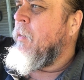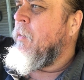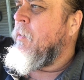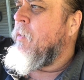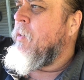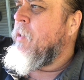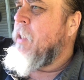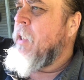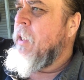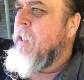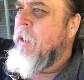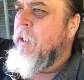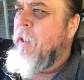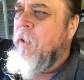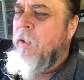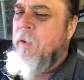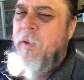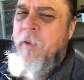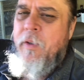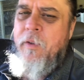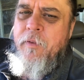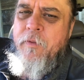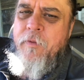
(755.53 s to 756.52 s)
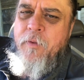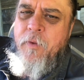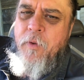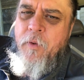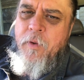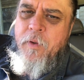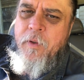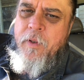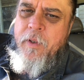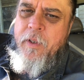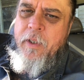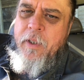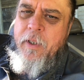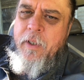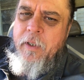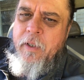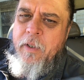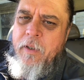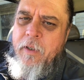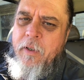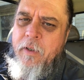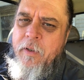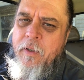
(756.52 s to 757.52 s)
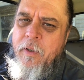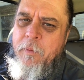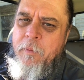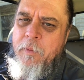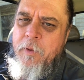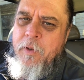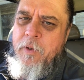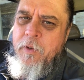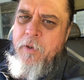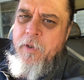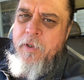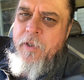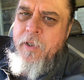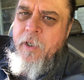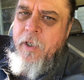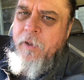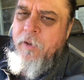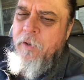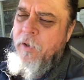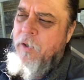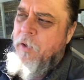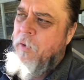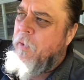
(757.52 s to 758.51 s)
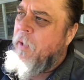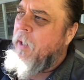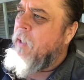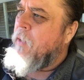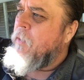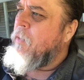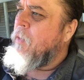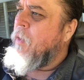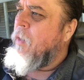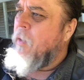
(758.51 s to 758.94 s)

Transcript: sending unit for the number 2 injector go out.